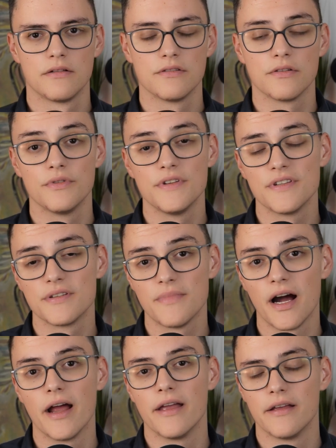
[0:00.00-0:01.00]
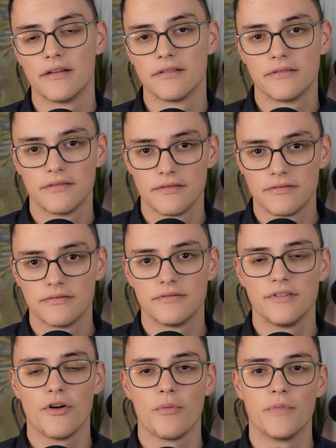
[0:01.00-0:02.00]
So this is my
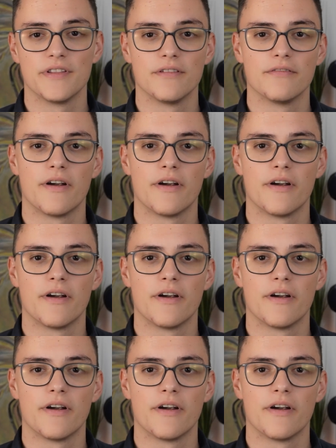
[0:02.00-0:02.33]
development